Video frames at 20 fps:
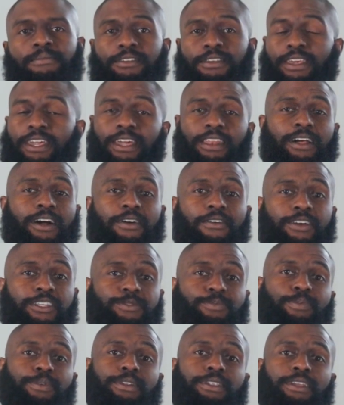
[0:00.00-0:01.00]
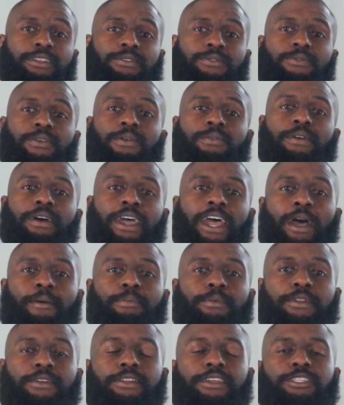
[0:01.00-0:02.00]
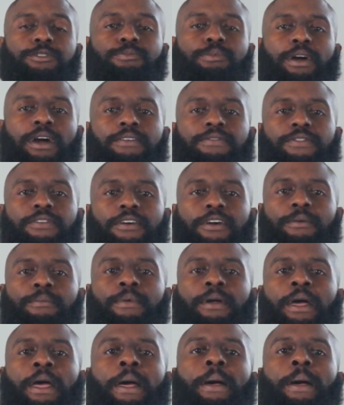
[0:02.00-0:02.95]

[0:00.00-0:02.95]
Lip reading: You can't always predict what will happen on each platform,